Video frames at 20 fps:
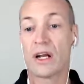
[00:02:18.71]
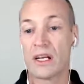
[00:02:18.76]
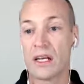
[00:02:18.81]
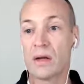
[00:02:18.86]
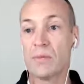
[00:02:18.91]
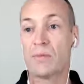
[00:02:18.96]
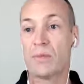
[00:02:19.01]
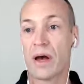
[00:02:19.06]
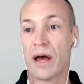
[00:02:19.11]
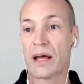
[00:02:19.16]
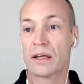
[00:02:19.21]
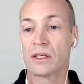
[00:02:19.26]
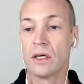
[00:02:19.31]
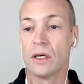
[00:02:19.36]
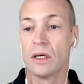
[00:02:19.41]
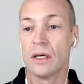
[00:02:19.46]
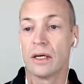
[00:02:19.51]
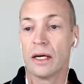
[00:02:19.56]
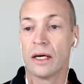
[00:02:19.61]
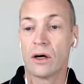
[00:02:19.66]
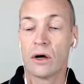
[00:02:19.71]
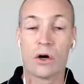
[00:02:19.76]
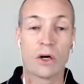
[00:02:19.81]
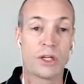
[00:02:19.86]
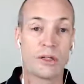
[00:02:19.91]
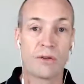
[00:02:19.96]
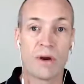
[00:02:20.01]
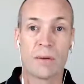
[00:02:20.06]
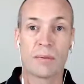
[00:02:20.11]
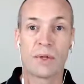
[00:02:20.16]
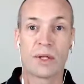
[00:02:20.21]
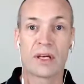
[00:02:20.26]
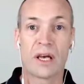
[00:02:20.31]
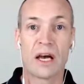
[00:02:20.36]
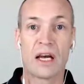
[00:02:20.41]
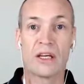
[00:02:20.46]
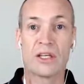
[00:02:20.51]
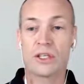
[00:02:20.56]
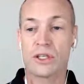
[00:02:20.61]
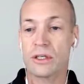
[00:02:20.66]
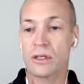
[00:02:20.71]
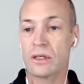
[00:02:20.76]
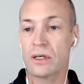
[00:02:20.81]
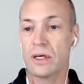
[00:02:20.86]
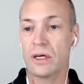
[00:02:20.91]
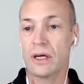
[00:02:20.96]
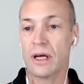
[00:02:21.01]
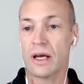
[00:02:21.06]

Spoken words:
impact on your application,